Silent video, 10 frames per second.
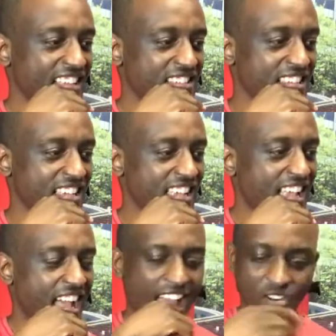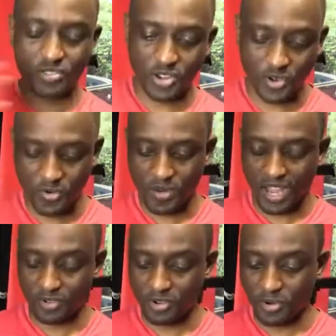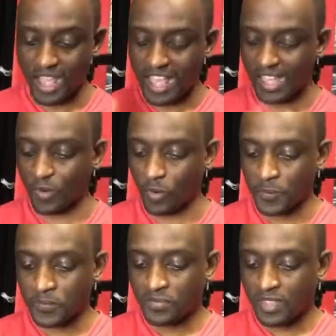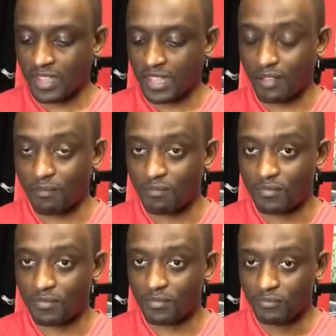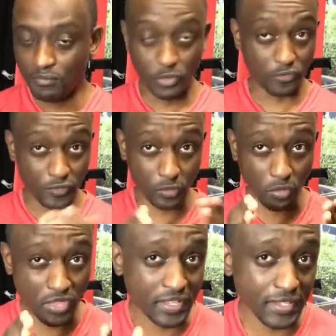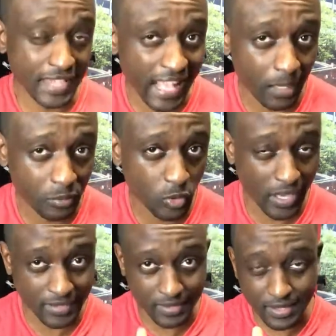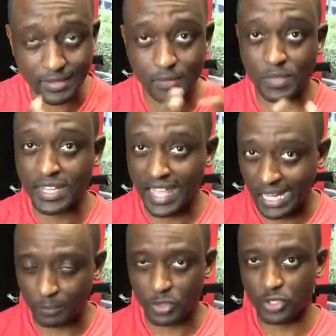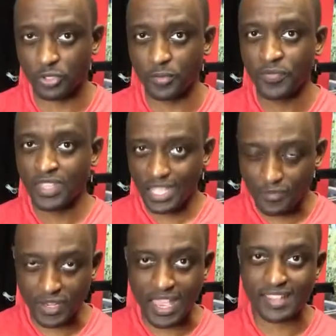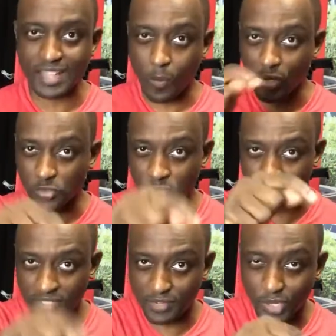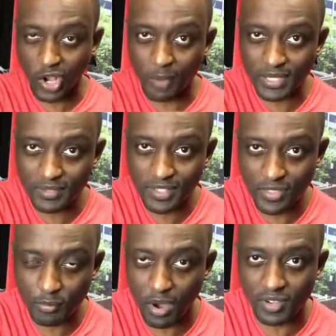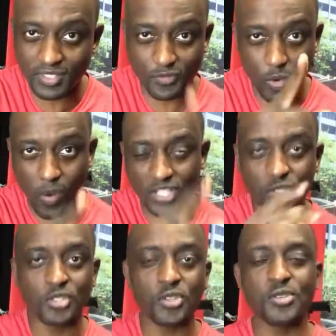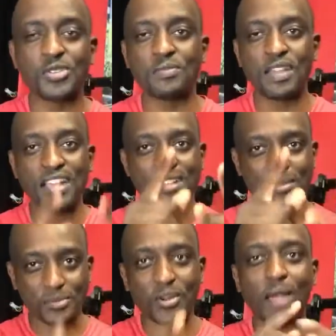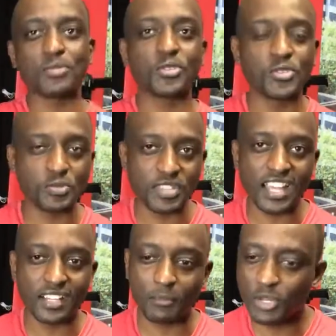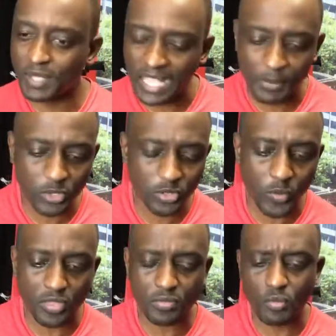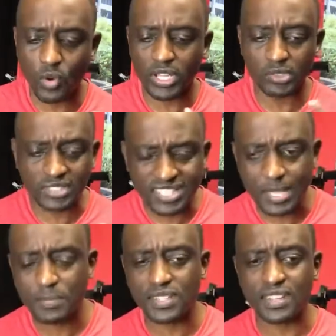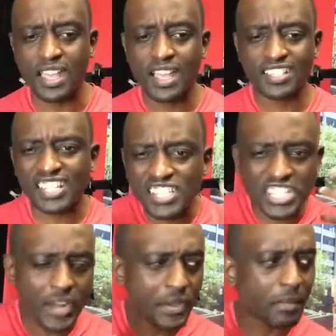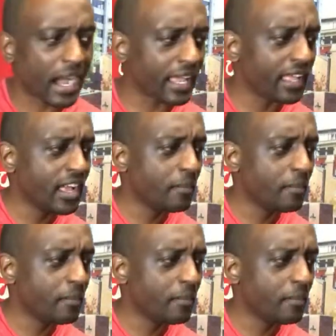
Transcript: You see, I don't know how you feel this has helped you. Has this been a help to you? If it has, I want you to leave a comment in the box. If you're watching on YouTube, subscribe to our YouTube channel. I'm going to be coming to you with more little tips and just sharing my